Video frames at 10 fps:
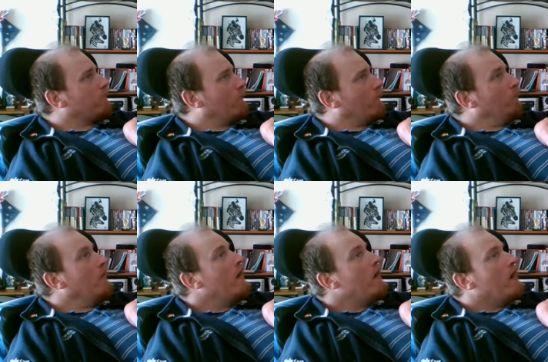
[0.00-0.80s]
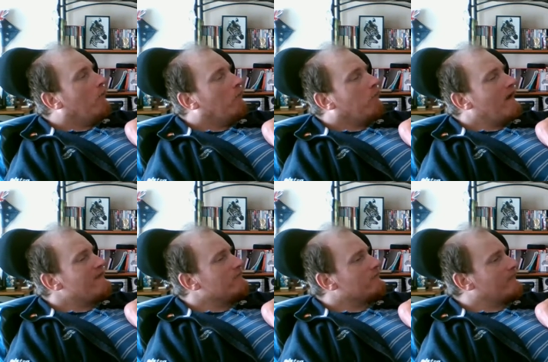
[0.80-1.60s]
from
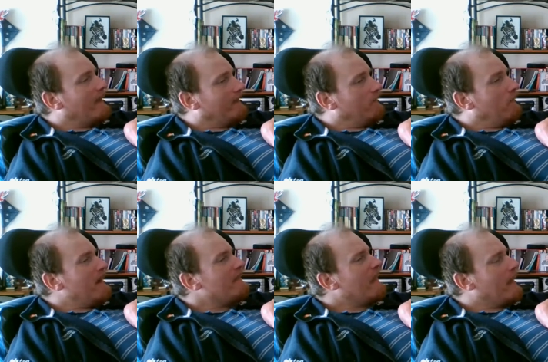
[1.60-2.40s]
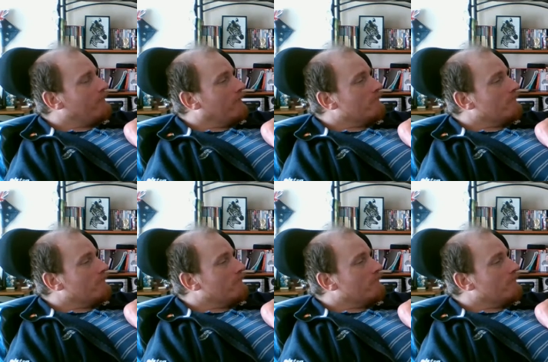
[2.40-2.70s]
Wednesday night and